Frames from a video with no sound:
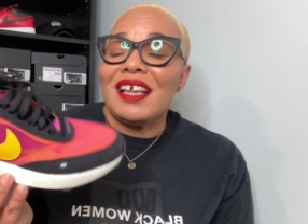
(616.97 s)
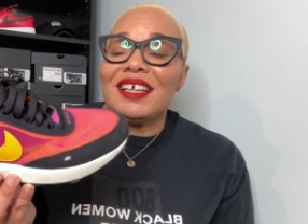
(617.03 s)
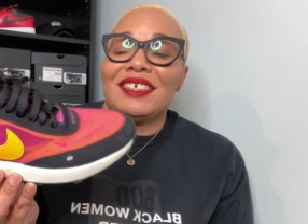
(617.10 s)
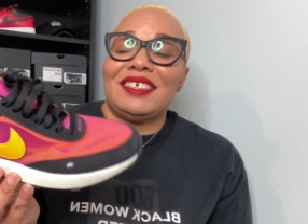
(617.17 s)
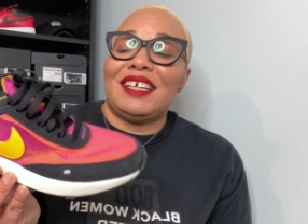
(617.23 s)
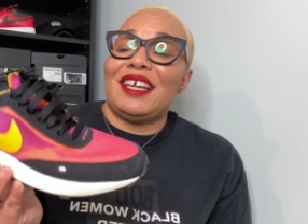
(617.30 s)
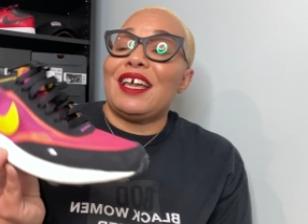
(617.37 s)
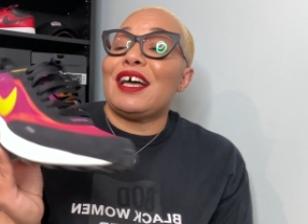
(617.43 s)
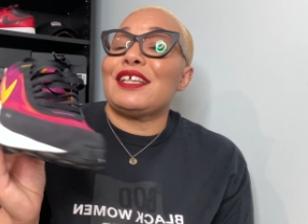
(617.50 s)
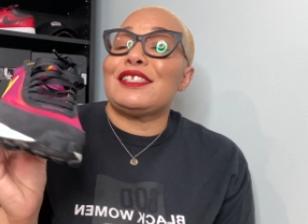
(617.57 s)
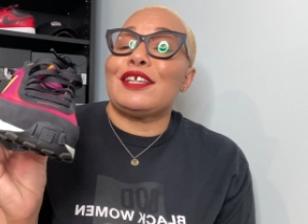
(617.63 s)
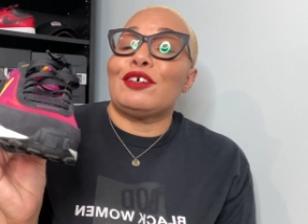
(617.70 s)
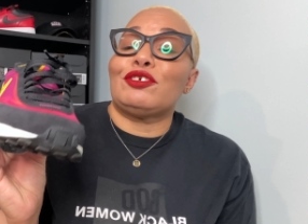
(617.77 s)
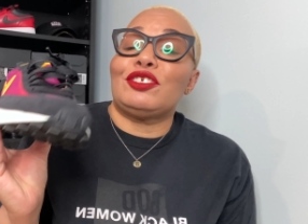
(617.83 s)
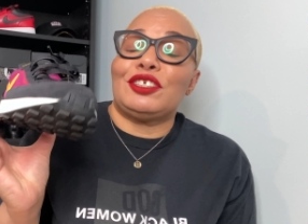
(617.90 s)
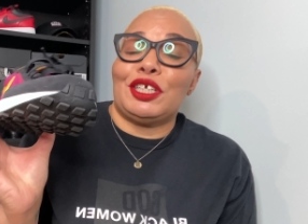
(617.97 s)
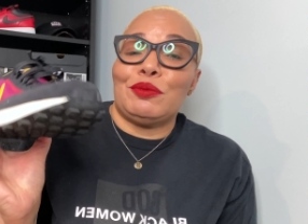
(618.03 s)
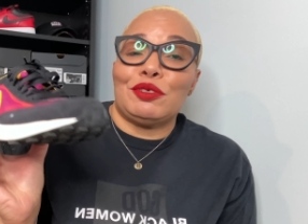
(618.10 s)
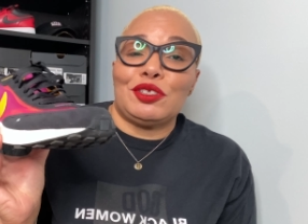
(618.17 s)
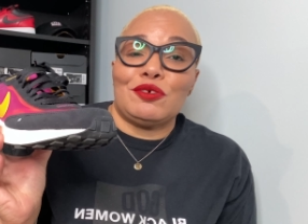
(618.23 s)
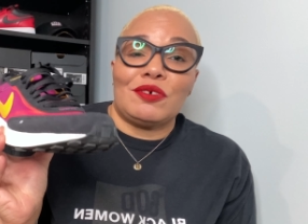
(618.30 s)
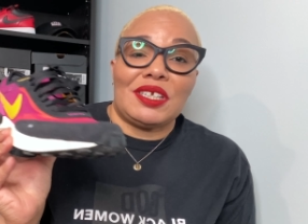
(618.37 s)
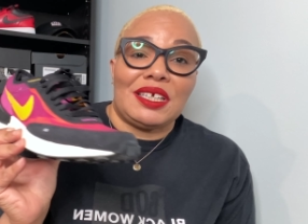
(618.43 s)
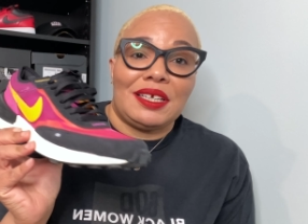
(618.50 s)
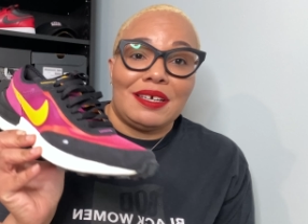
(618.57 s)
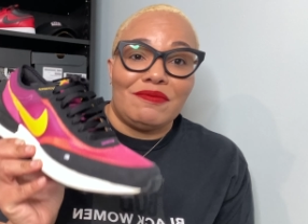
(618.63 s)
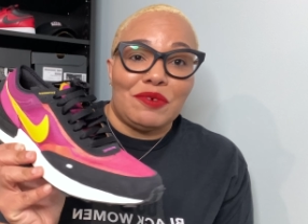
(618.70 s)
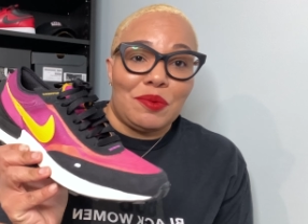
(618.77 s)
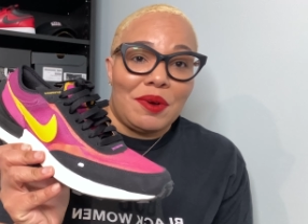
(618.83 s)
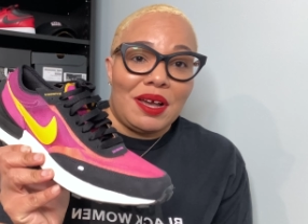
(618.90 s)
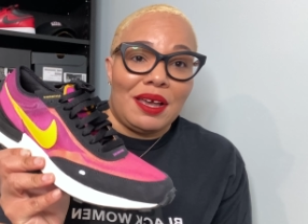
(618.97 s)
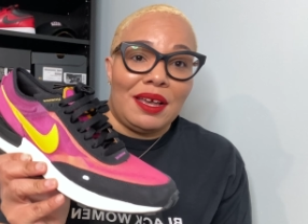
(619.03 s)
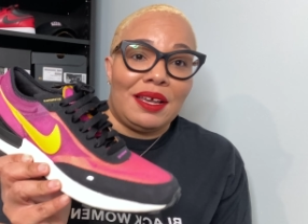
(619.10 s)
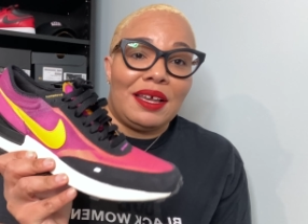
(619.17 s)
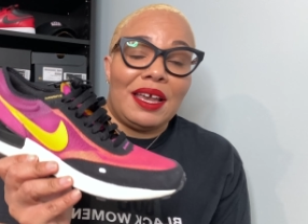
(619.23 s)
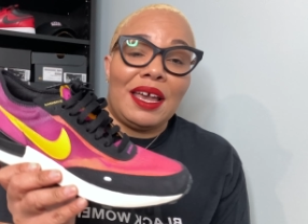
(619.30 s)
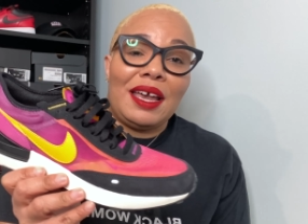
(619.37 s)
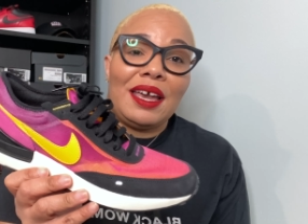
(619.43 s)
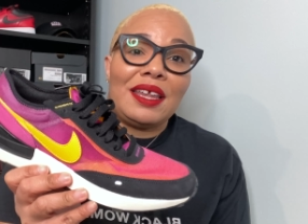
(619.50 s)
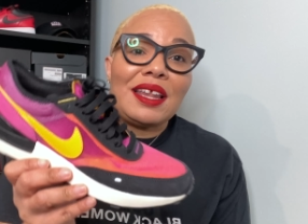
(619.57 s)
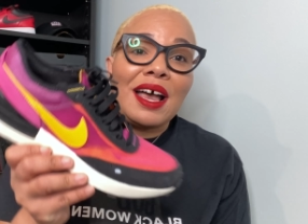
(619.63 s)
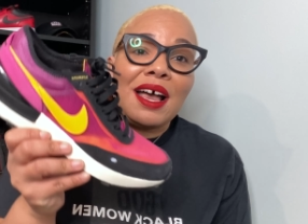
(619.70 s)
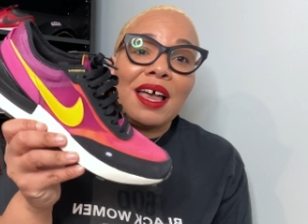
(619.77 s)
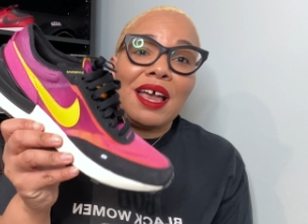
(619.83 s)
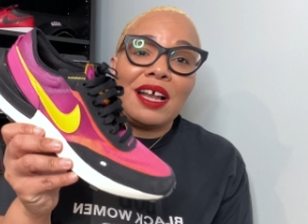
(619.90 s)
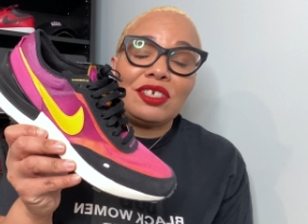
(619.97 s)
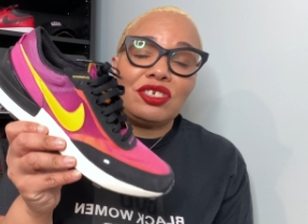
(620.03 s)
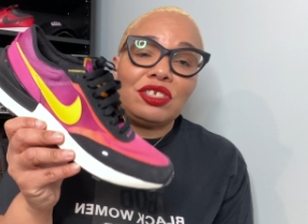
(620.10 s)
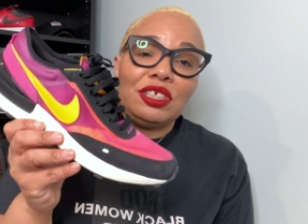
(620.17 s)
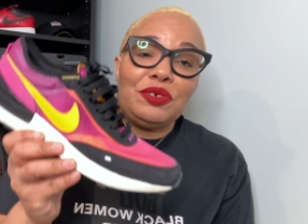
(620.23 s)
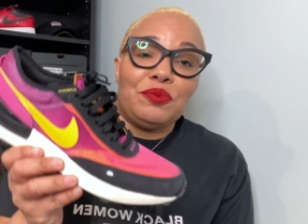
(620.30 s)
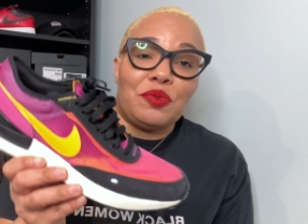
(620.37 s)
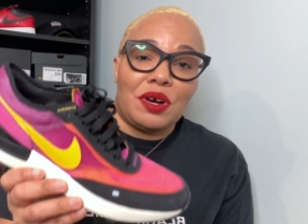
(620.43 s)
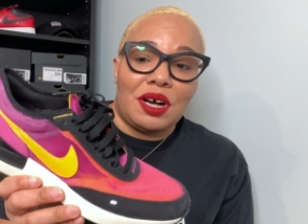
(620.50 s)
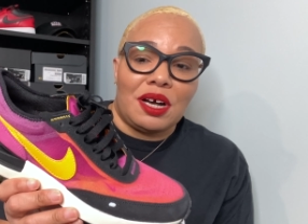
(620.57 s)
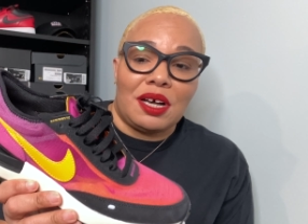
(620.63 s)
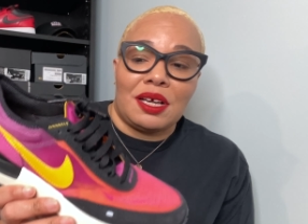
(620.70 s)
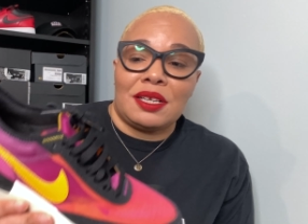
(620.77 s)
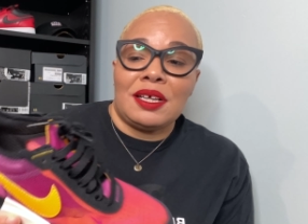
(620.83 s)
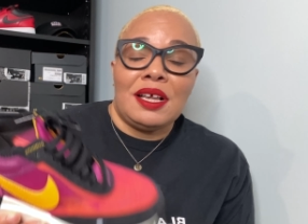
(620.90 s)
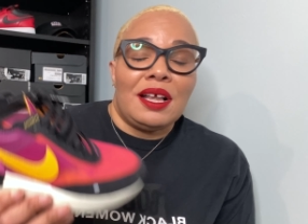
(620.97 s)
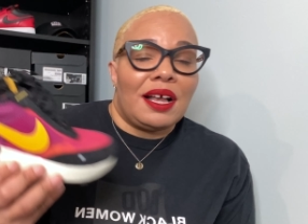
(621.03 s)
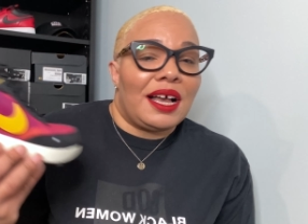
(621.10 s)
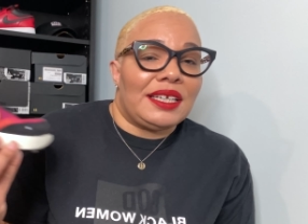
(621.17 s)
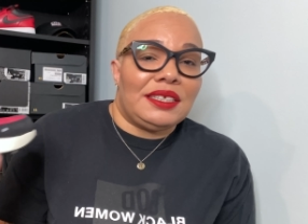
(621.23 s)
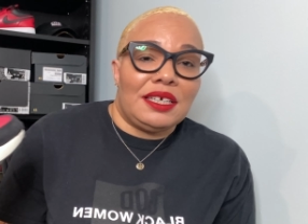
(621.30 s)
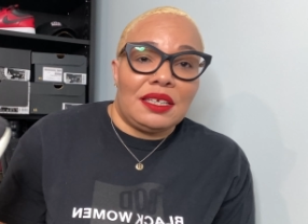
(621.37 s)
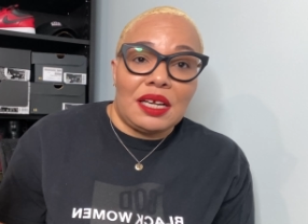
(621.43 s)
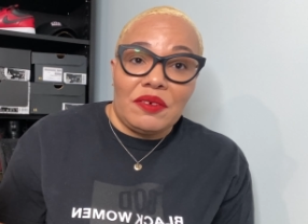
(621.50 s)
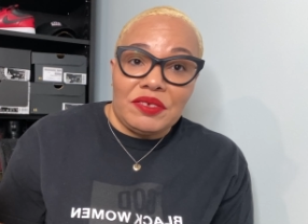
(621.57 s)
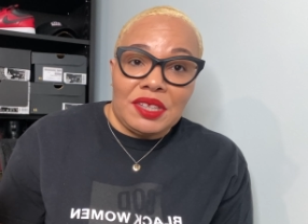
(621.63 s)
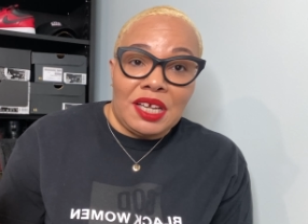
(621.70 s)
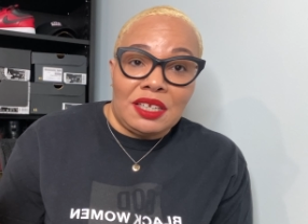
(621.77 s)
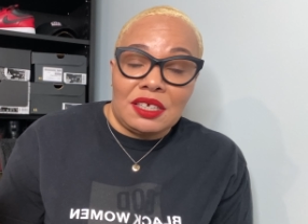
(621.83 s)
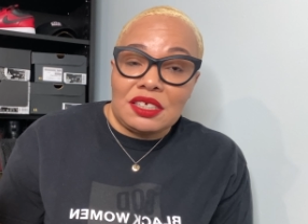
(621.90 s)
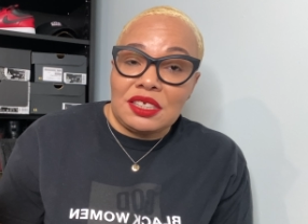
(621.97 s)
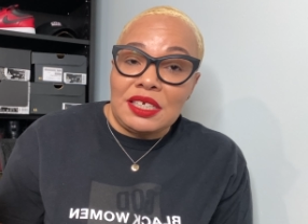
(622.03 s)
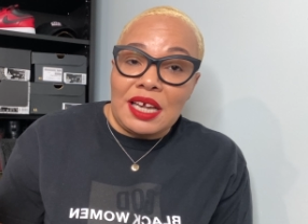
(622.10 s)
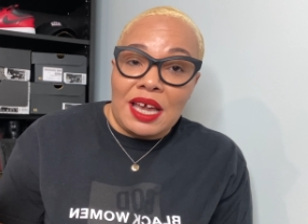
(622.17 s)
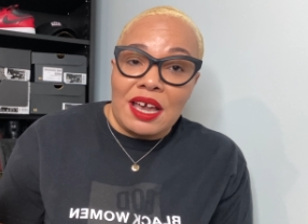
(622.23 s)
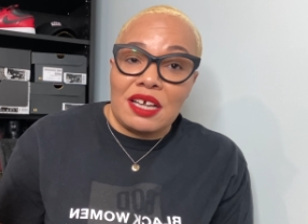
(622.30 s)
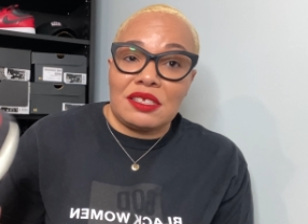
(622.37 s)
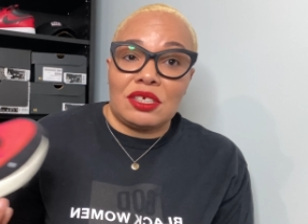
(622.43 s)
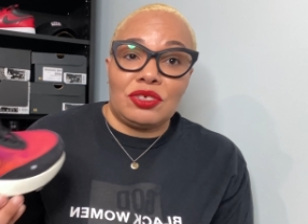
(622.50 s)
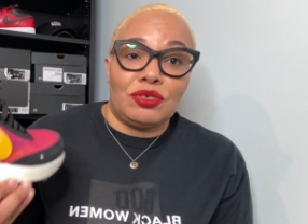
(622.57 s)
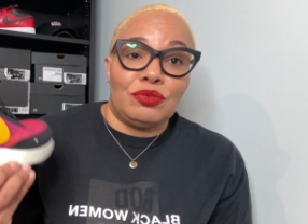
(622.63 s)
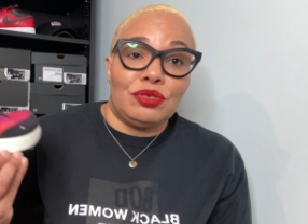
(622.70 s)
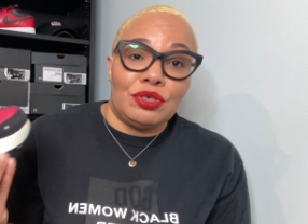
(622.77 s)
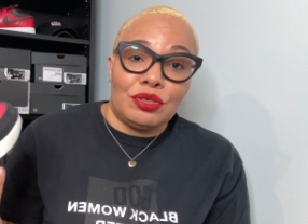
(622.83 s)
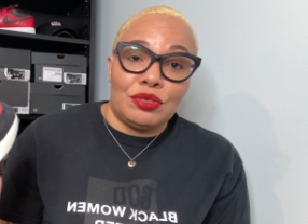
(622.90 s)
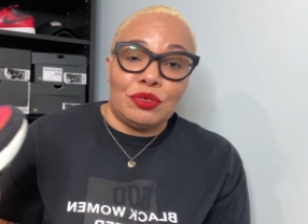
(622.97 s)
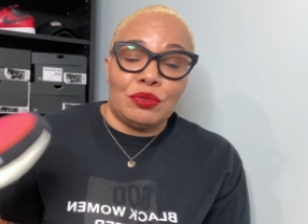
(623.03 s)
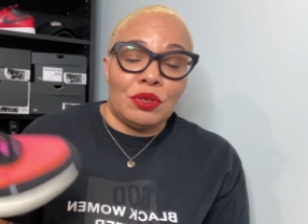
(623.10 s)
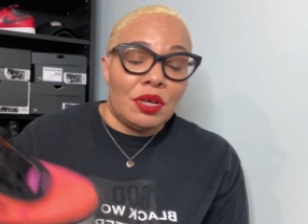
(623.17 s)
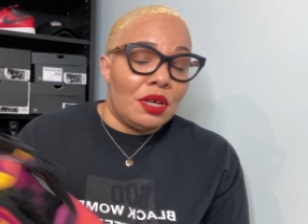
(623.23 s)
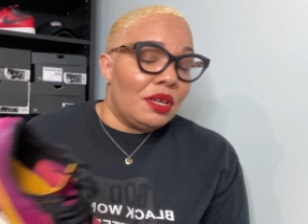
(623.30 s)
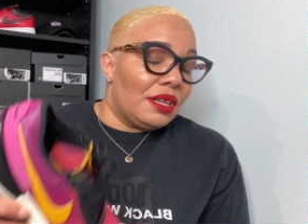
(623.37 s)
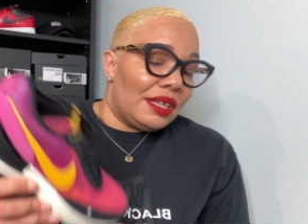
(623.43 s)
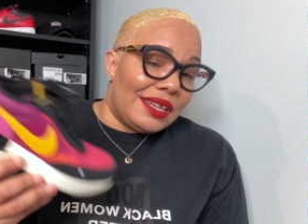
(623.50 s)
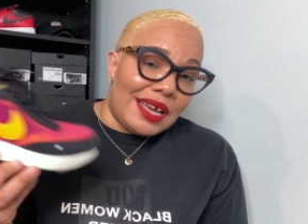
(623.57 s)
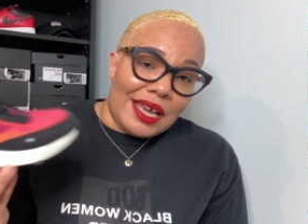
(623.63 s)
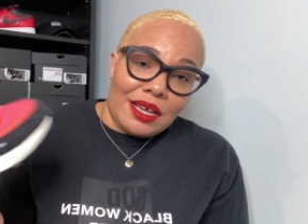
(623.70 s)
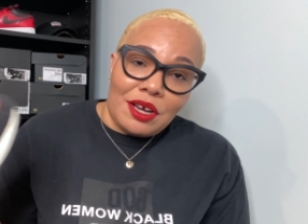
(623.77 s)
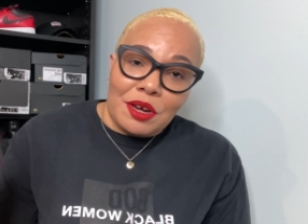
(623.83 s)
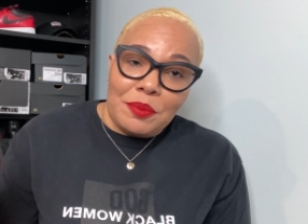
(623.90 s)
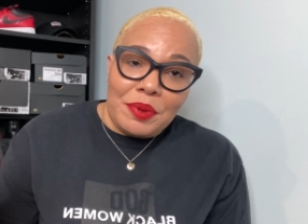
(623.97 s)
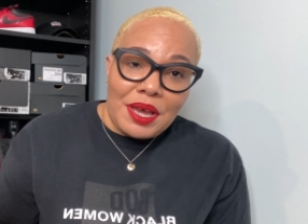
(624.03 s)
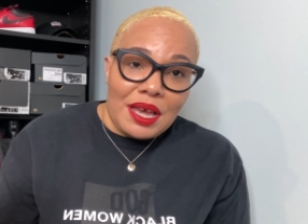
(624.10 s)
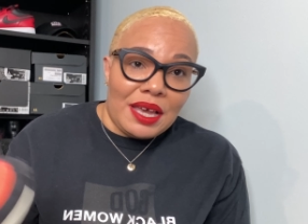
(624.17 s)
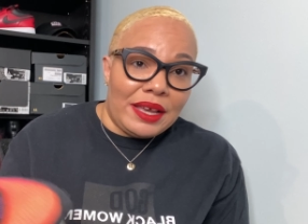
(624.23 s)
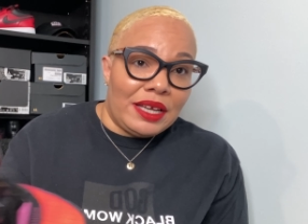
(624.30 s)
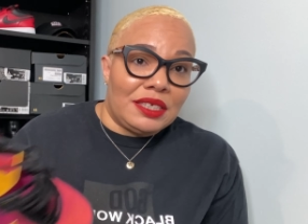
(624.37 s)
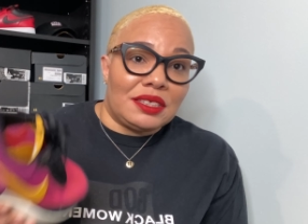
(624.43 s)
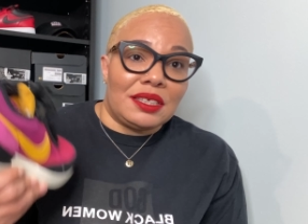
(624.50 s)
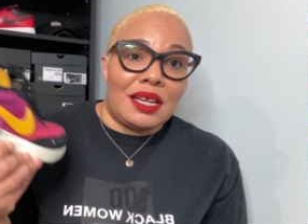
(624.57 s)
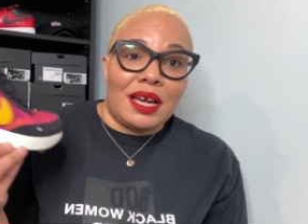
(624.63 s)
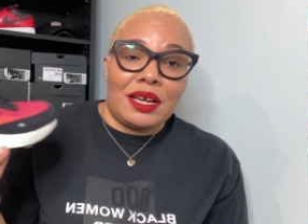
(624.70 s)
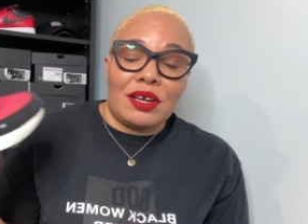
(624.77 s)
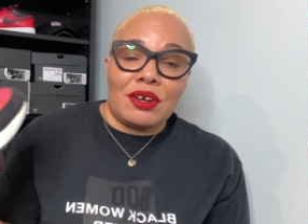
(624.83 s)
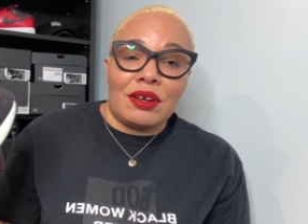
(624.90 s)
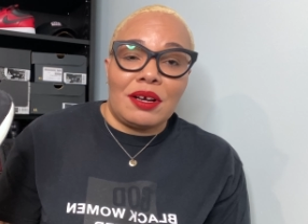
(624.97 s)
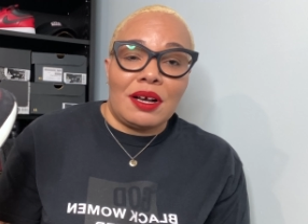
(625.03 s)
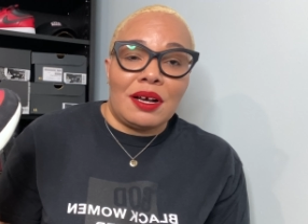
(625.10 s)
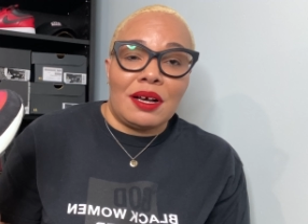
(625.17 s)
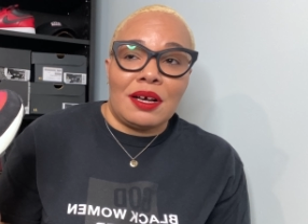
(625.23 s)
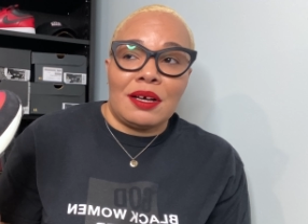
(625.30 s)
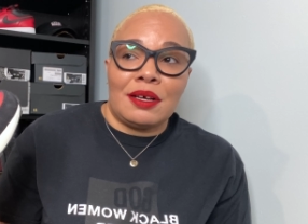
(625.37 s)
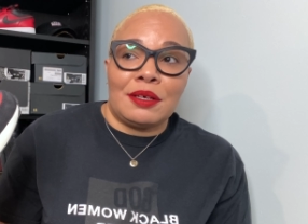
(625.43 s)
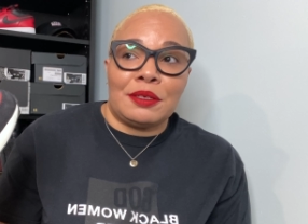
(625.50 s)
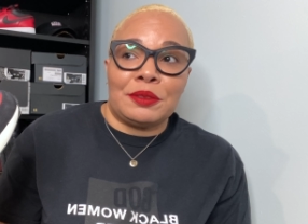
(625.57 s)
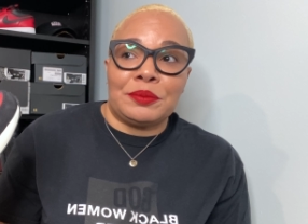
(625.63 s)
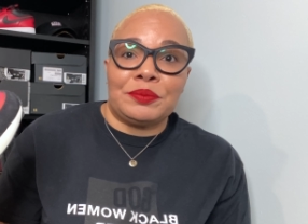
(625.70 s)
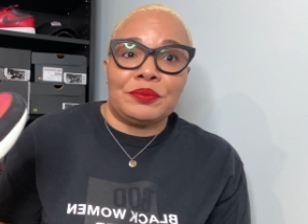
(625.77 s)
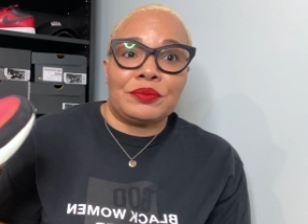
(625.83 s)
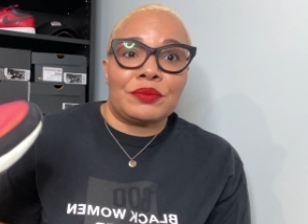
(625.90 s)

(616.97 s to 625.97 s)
Yeah, so she was doing a giveaway and I actually won. I did everything that she asked that you do. Like her page, like her um